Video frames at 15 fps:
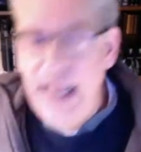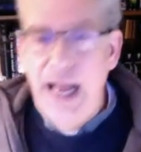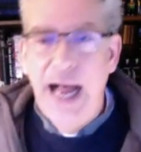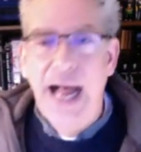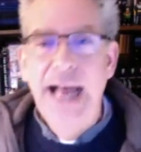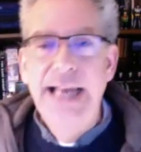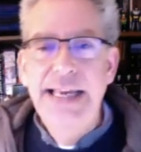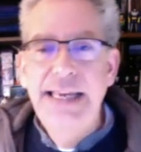
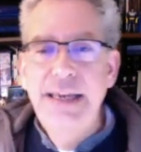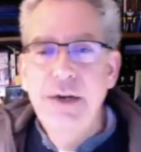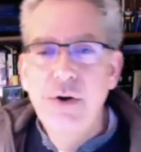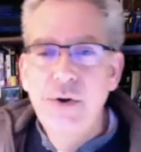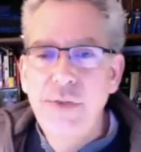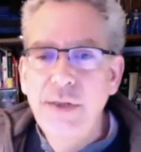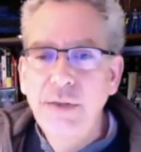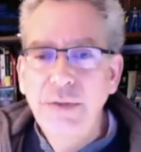I
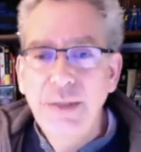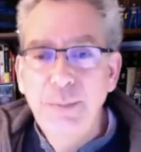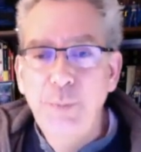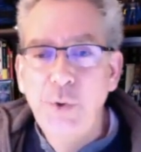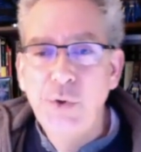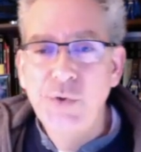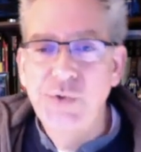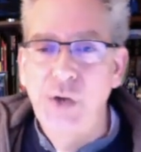hear the
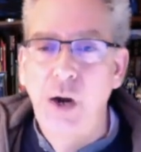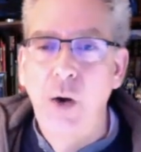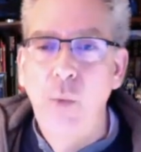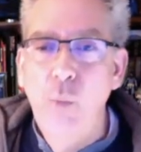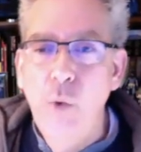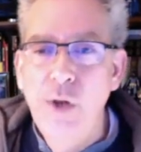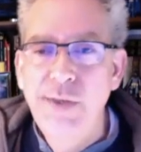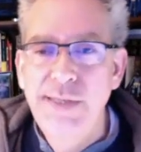liberals are
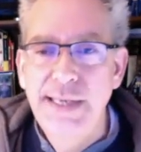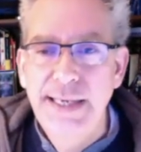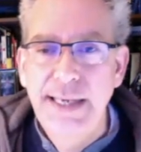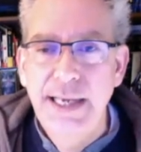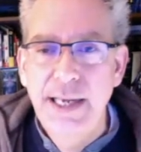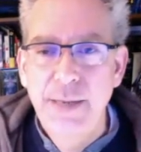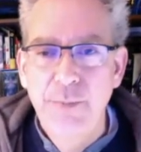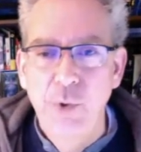once
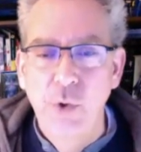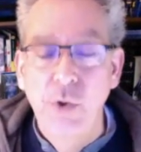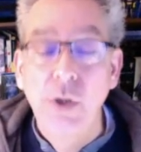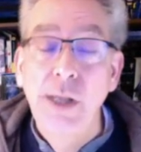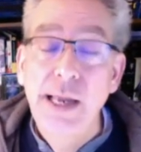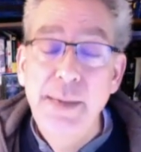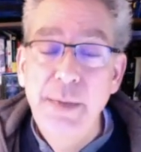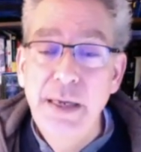again
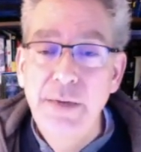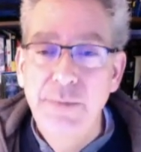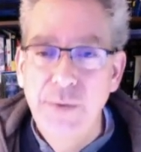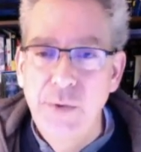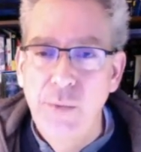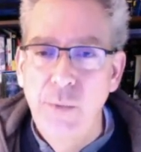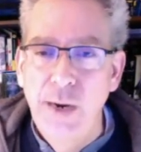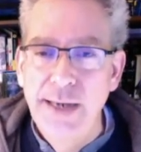proclaiming for
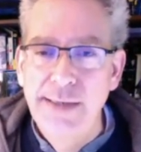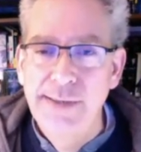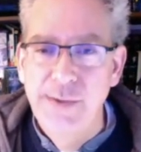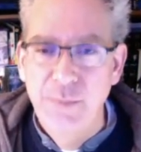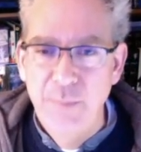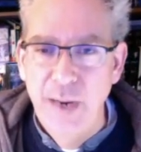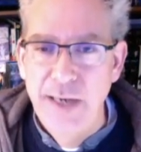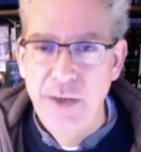the rights
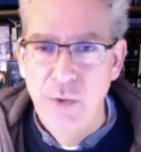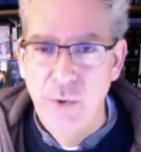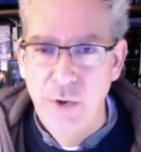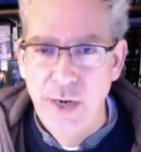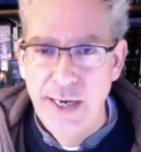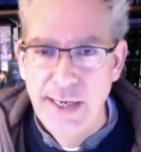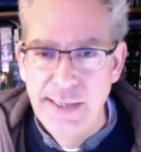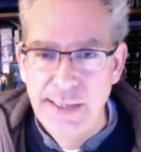of
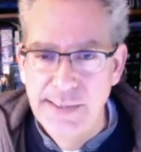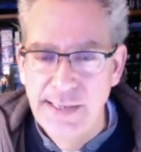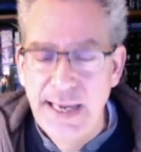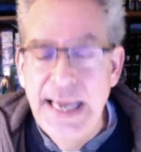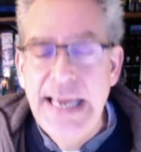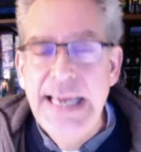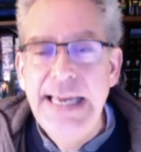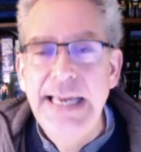minorities.
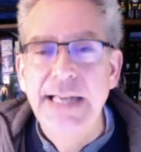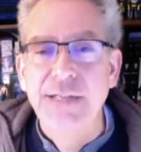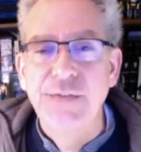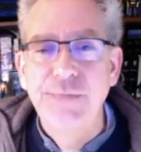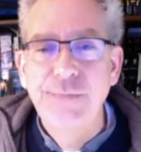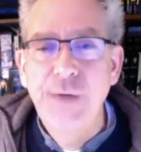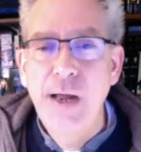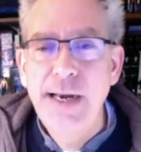It's
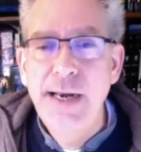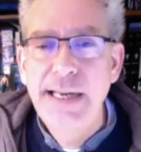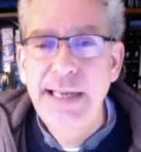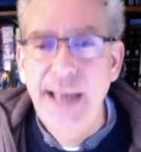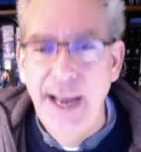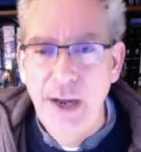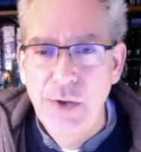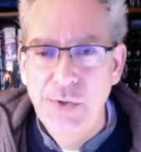funny
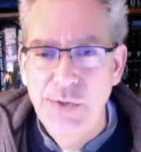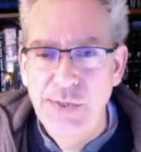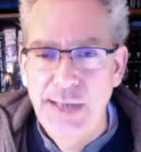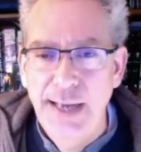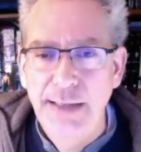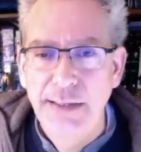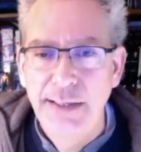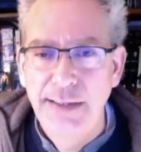how
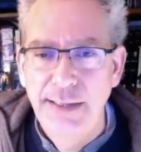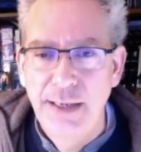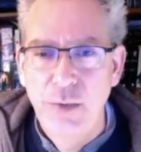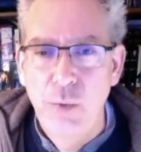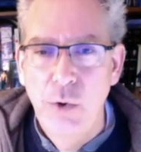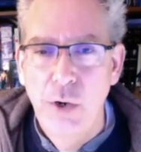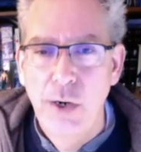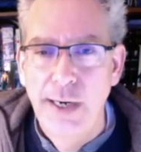silent they
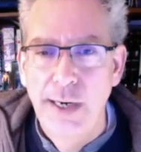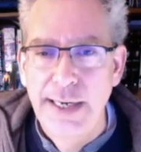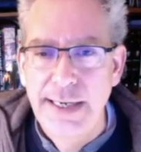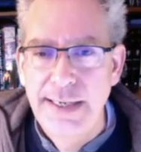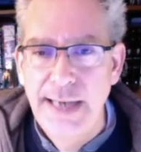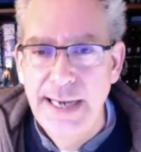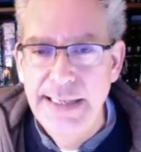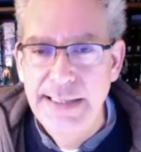were
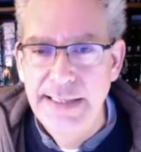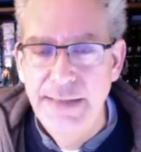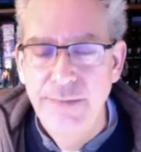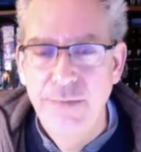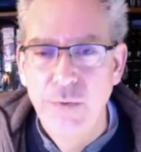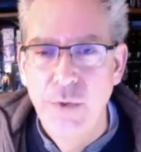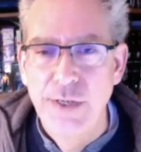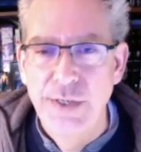in
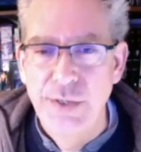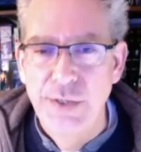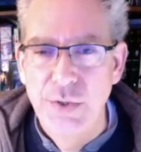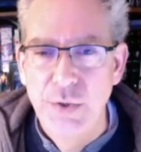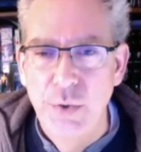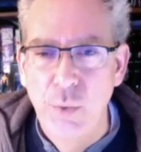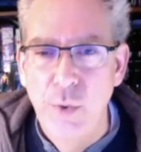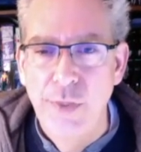
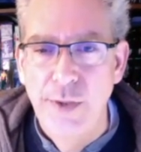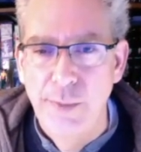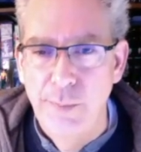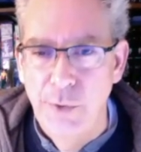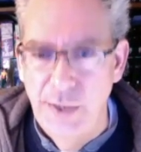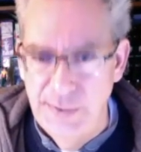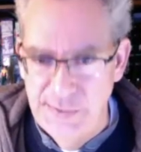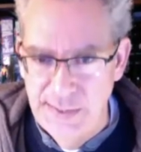1942 when their
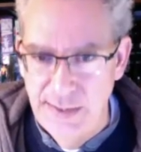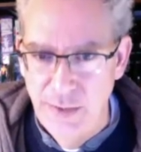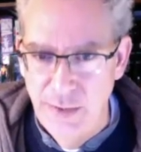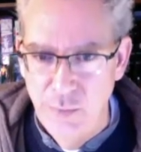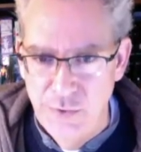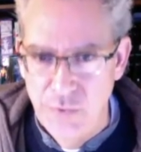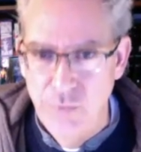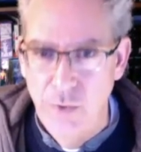president
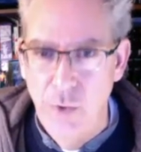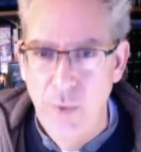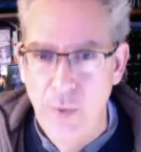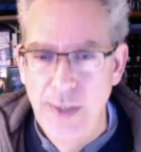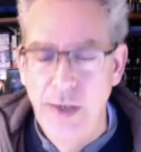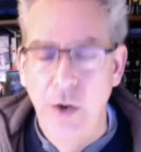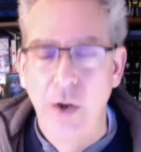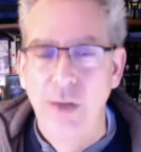was
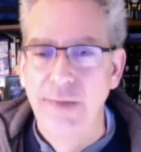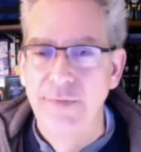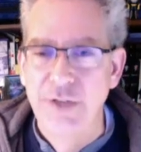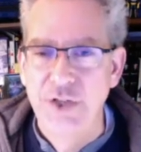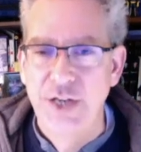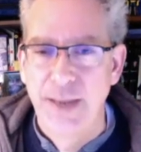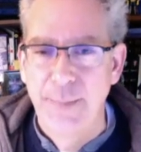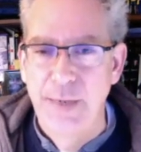throwing all of the
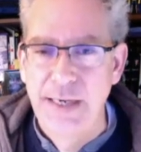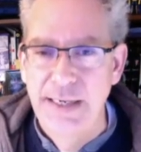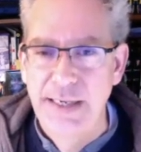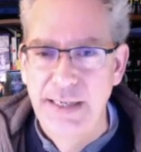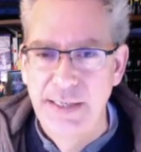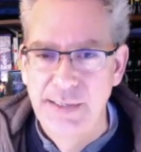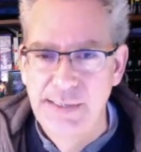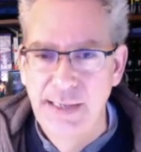
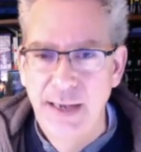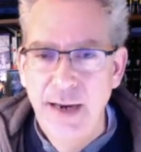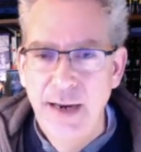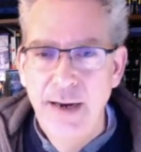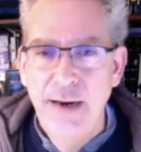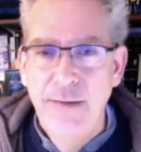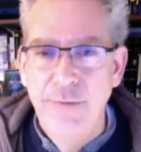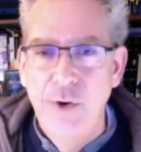Japanese
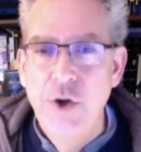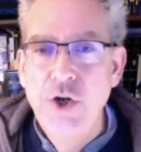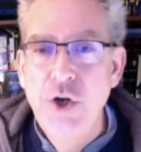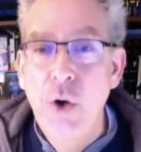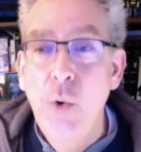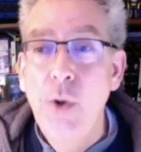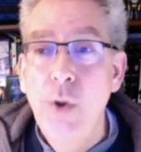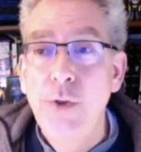for
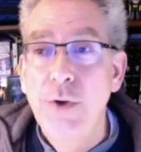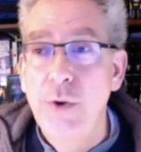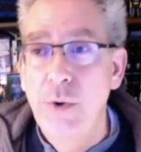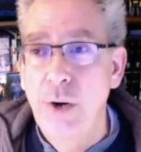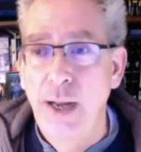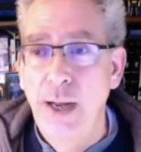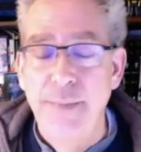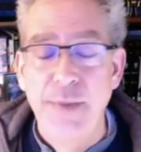no other
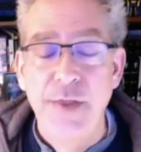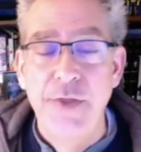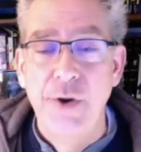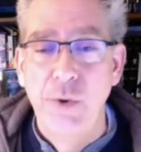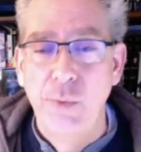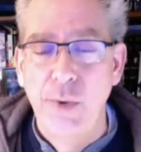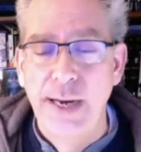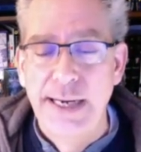crime than
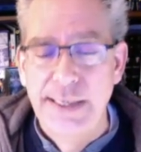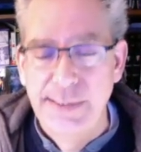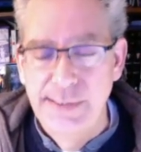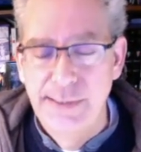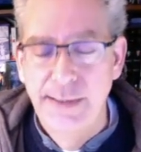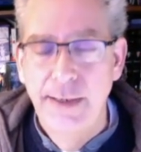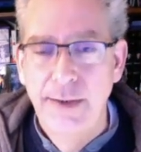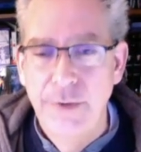their
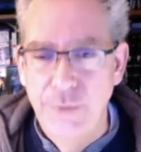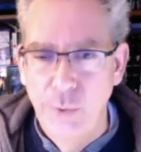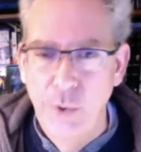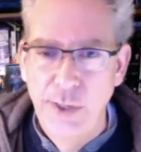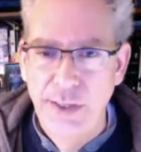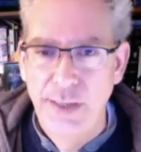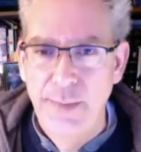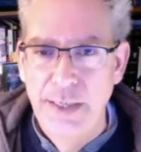race,
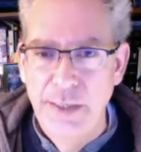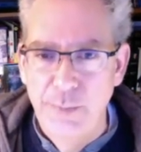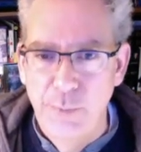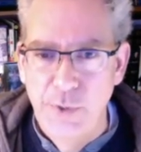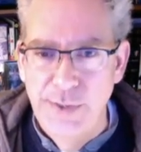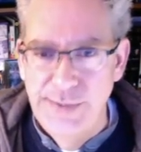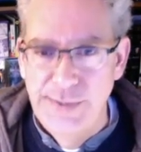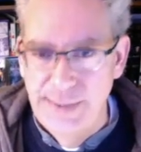throwing them into
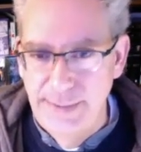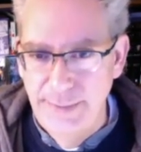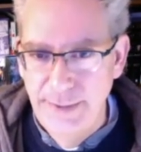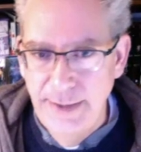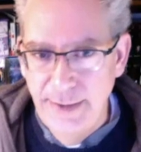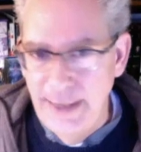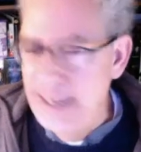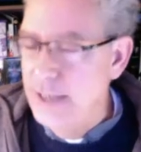prison.
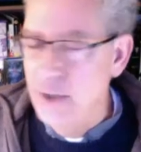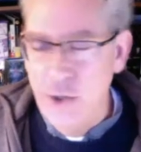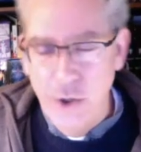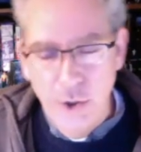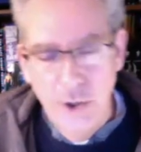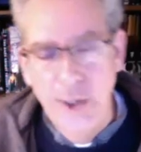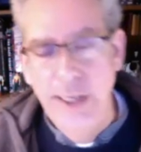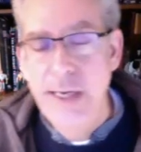Right? Uh,
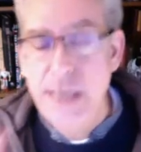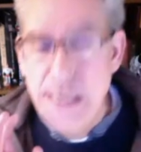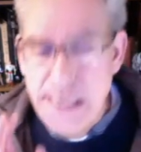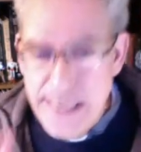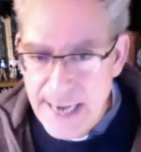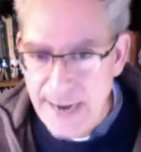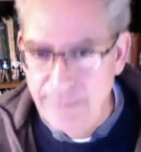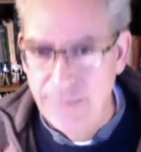Kirk
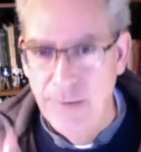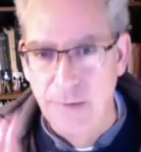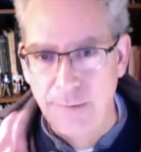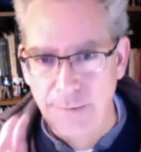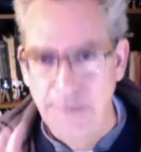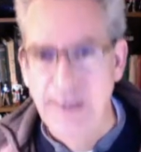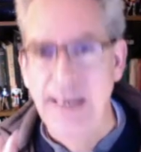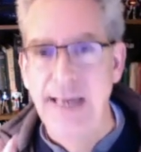never
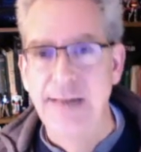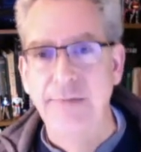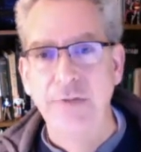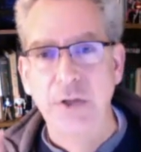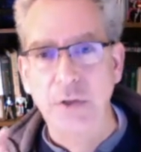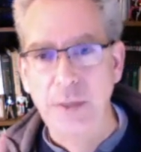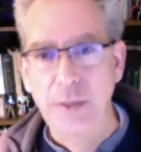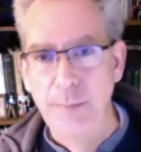
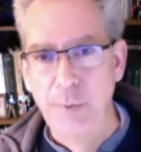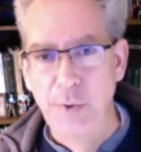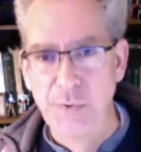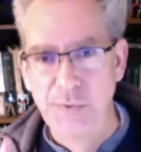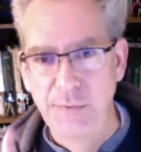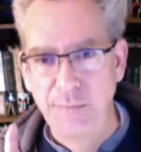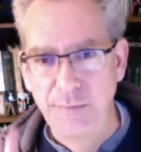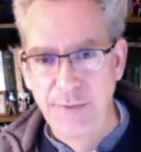forgave the
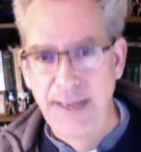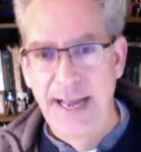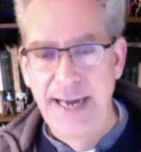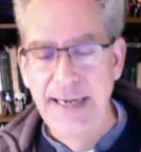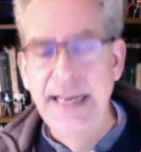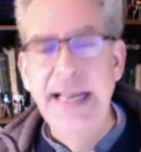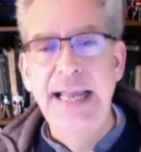liberals for that.